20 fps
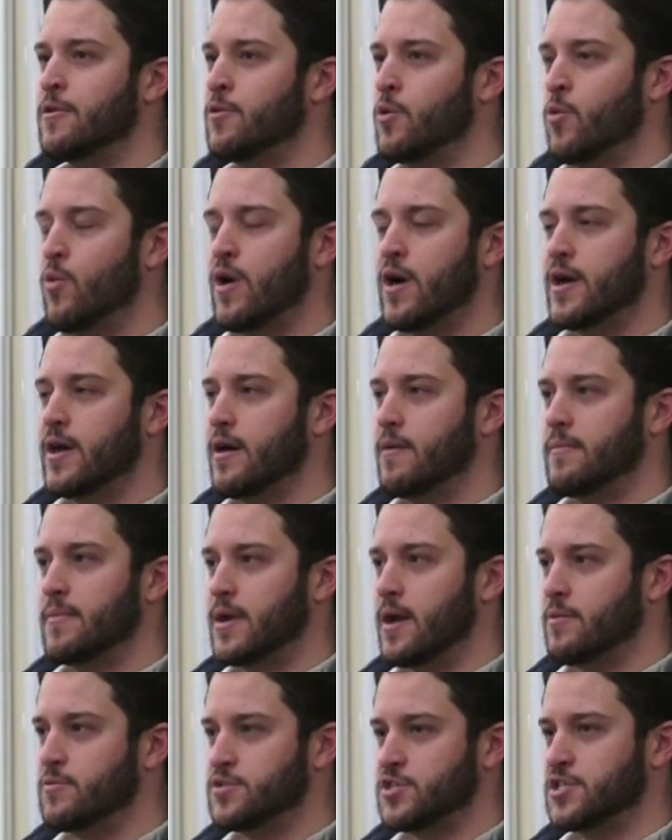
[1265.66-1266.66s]
I don't know why,
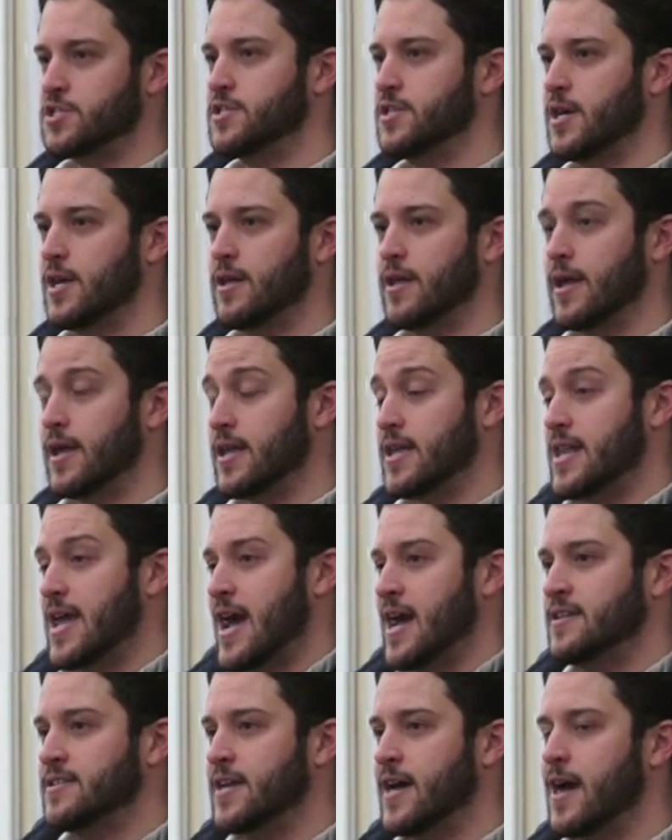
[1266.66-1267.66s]
but I was just dead, like it
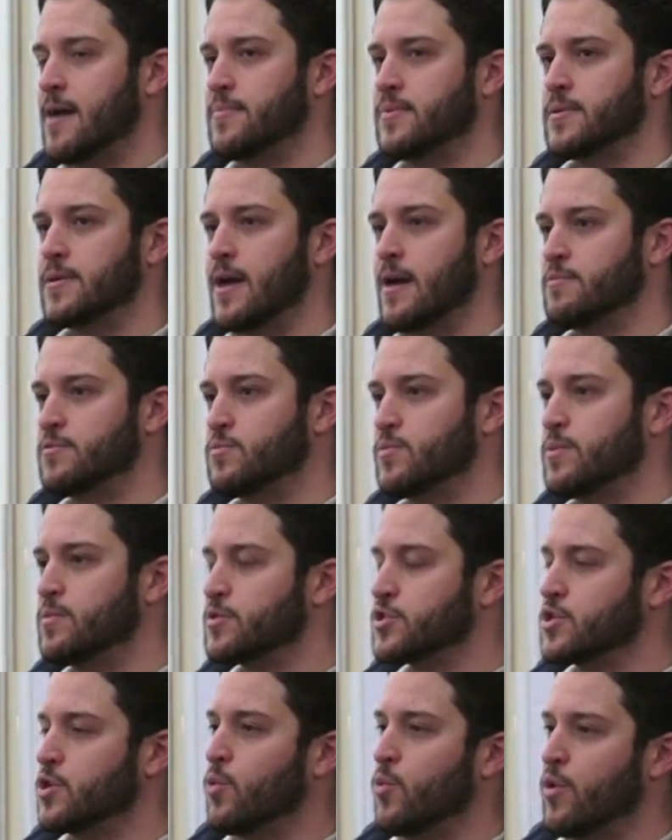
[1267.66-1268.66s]
had to happen. we were
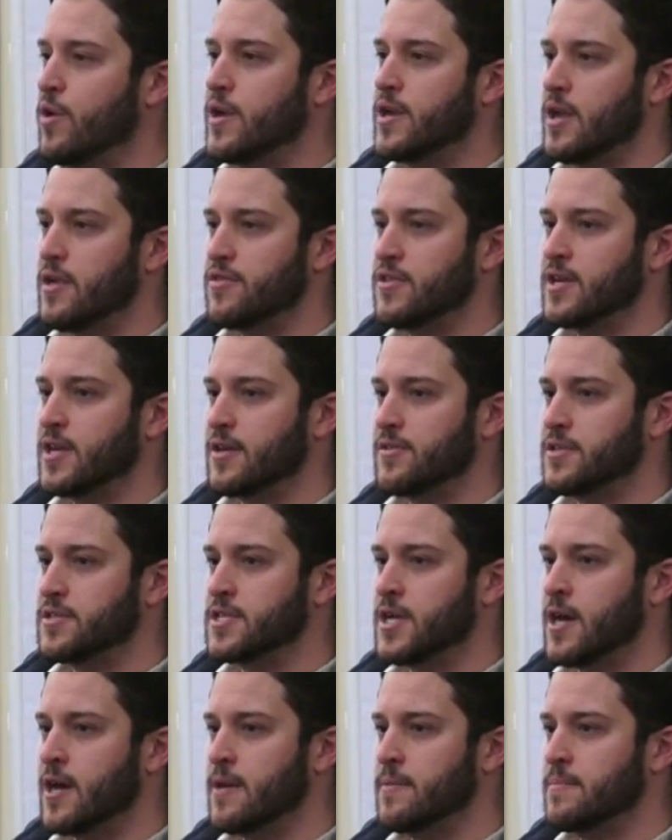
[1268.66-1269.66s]
so worried, I think, at the
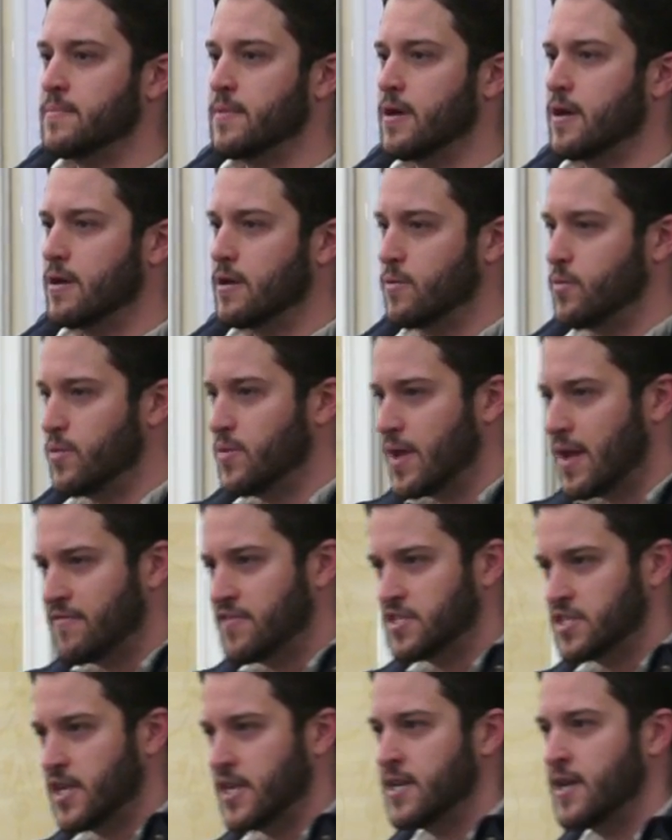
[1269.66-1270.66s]
time. and we would have
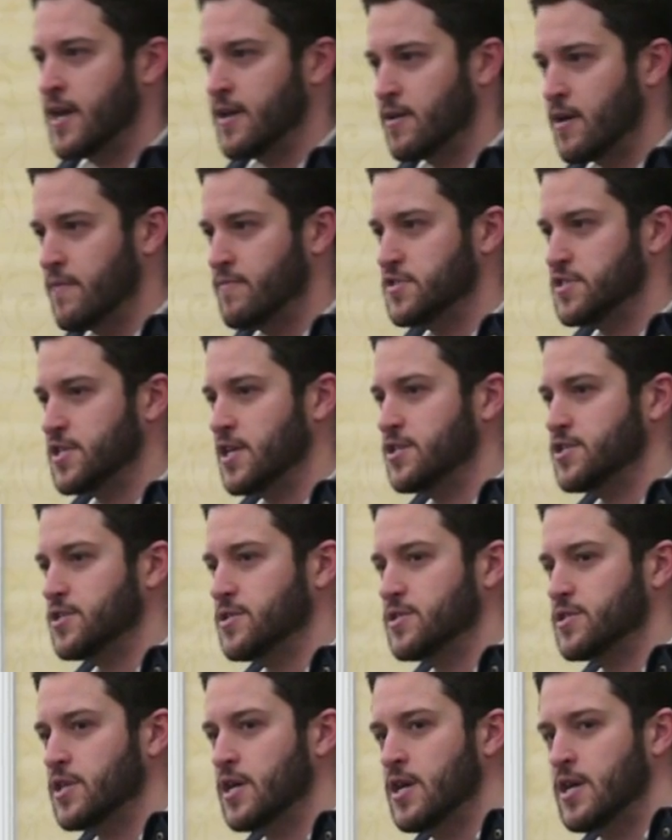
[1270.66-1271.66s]
these late night
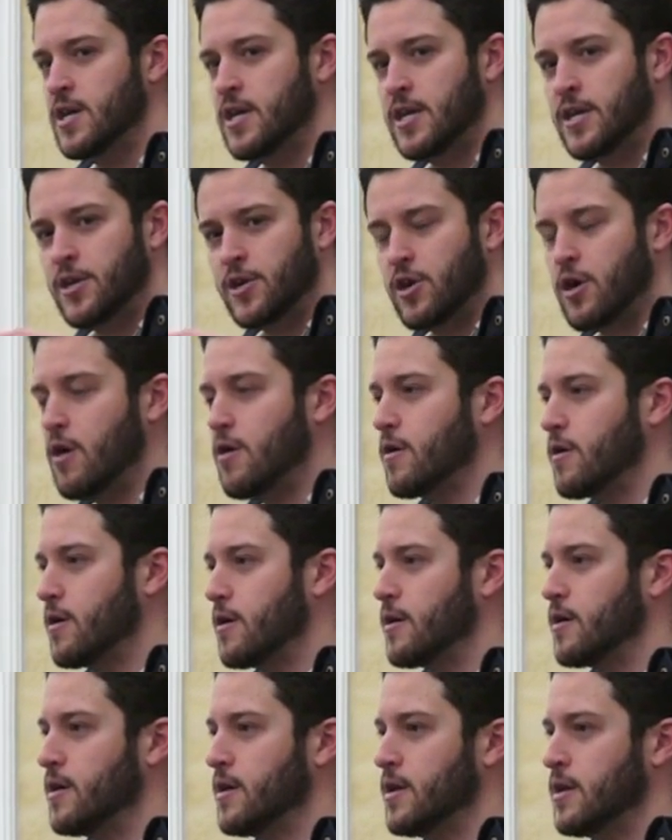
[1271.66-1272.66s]
conversations in a
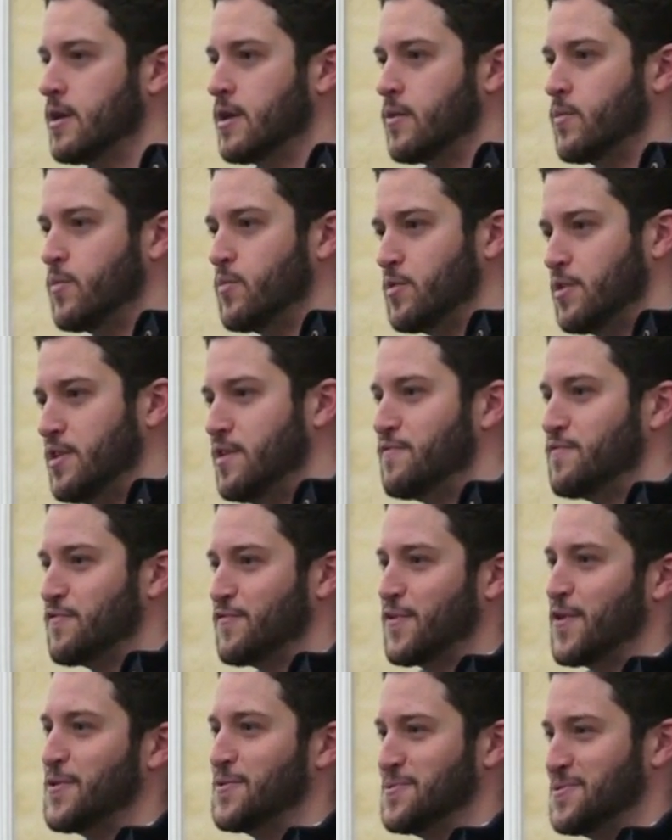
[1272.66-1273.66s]
car we would leave the
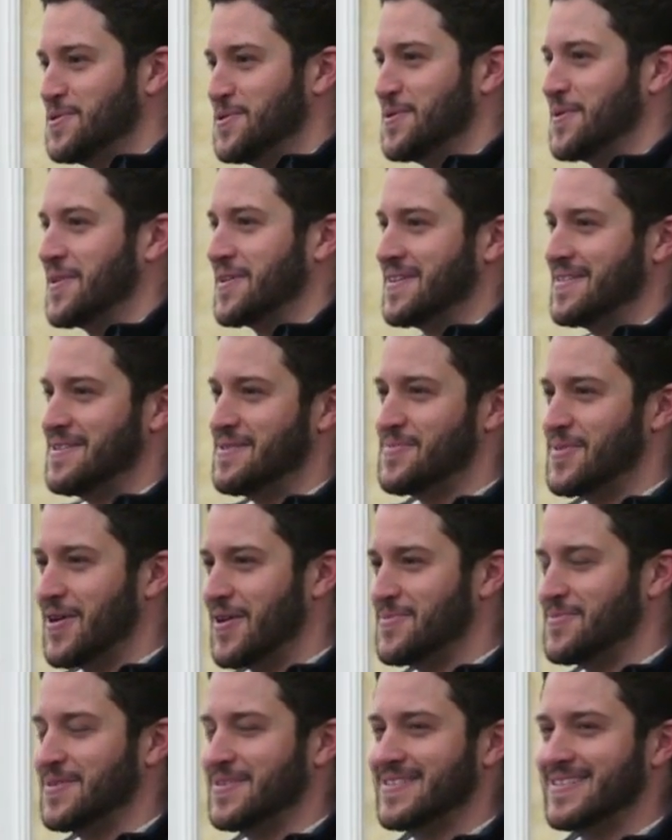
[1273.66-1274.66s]
phones, you know, like in the
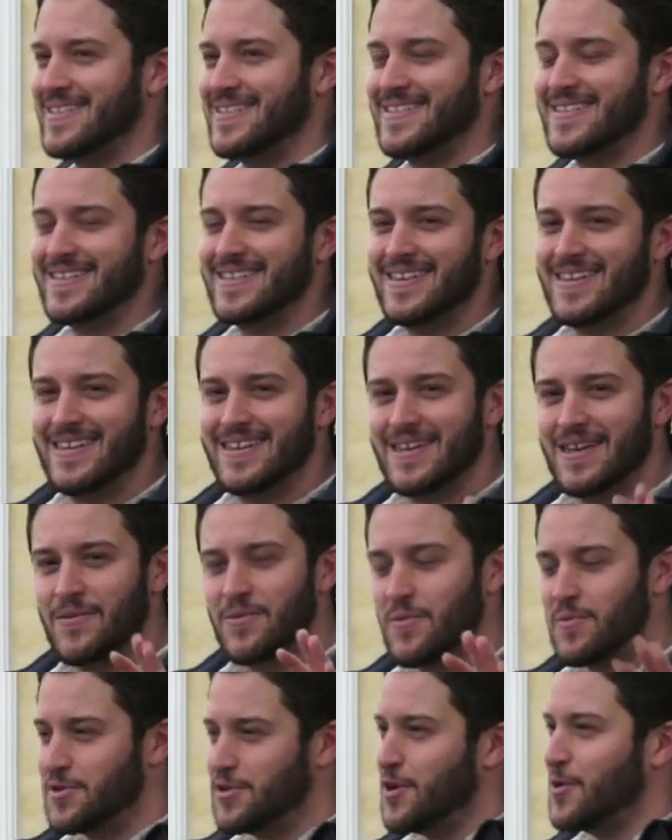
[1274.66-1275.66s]
apartment, and, and
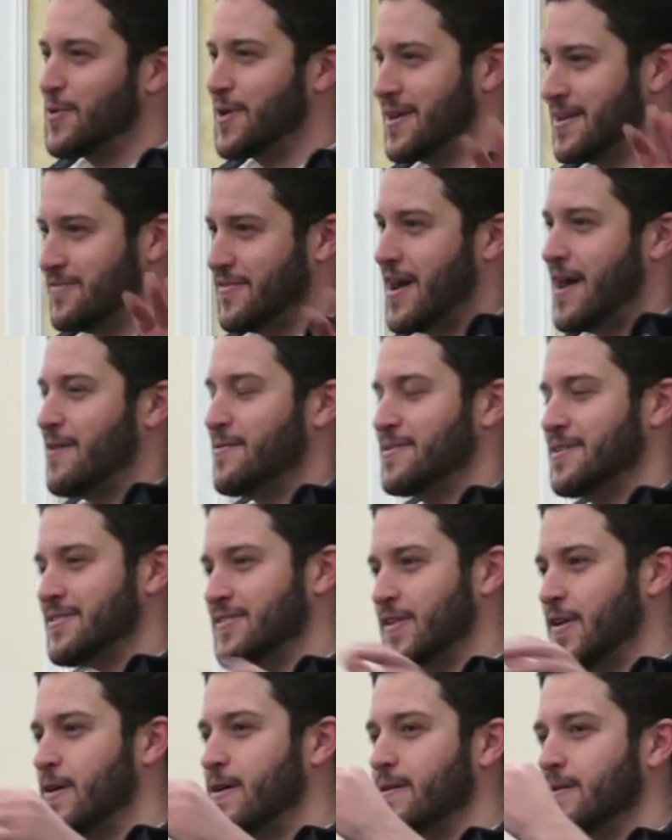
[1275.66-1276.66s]
we would go kind of out
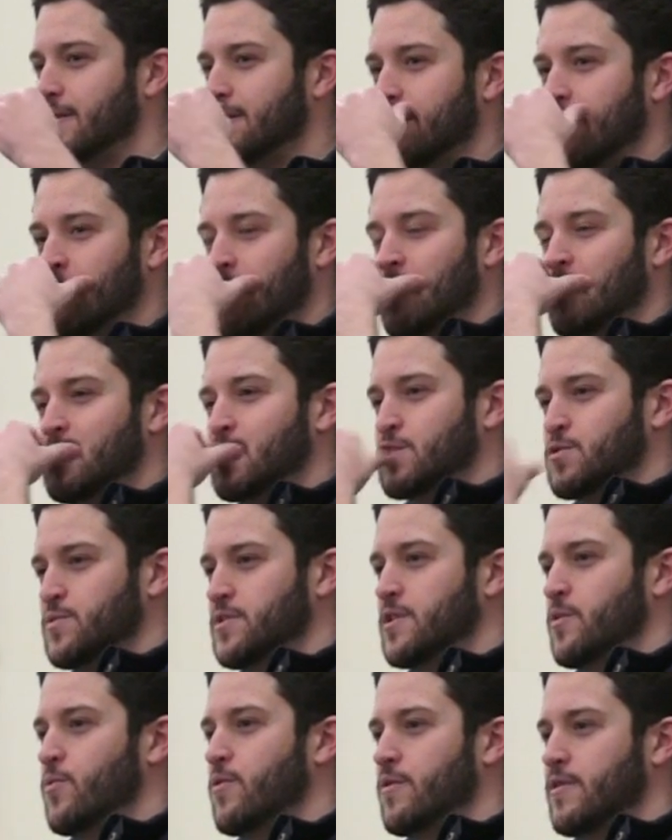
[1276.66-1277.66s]
and talk. And we were just
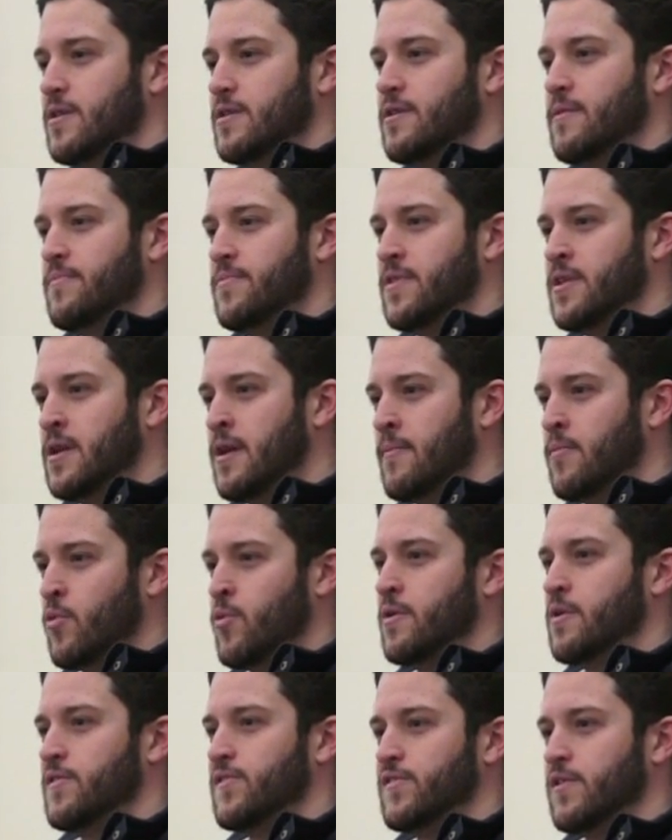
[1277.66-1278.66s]
really worried. The, the number
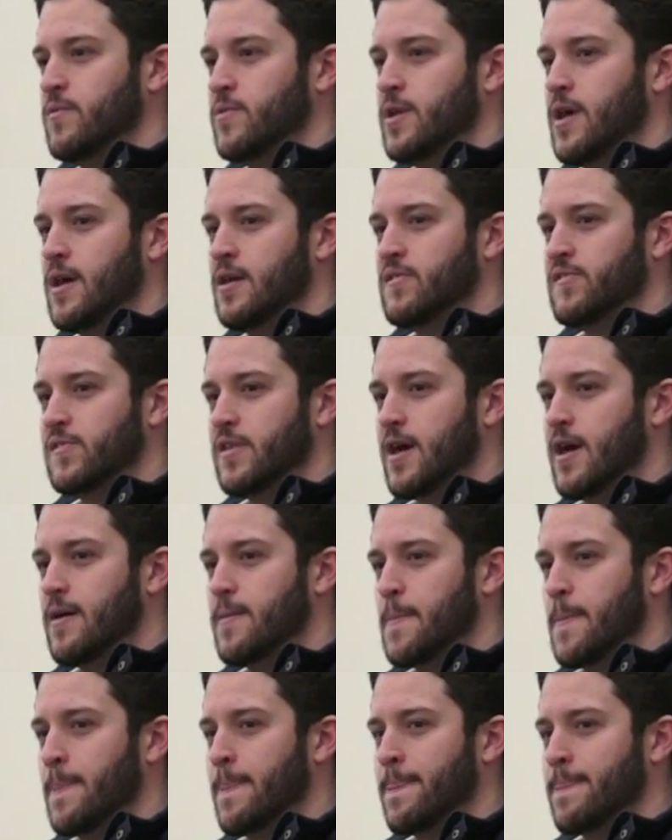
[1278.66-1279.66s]
one concern we had is that,